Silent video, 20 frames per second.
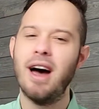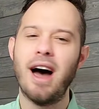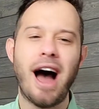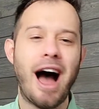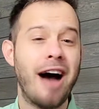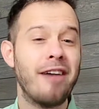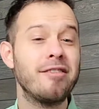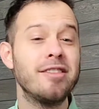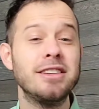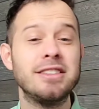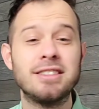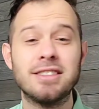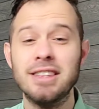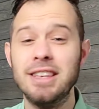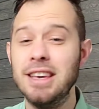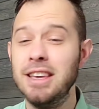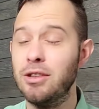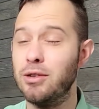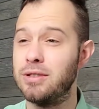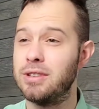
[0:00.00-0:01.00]

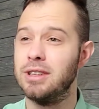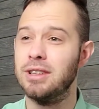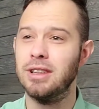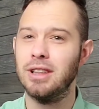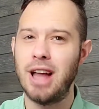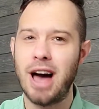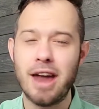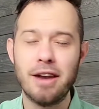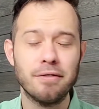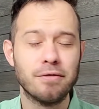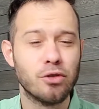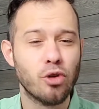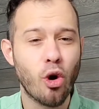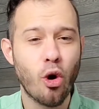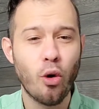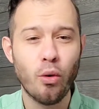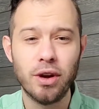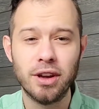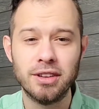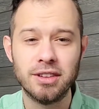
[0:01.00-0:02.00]
Obviously, there's a lot of
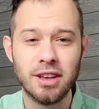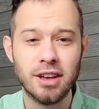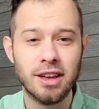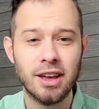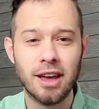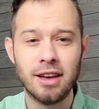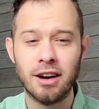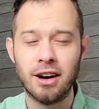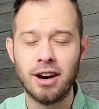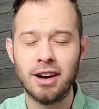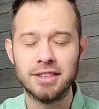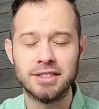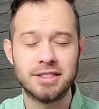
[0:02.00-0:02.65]
growing uh,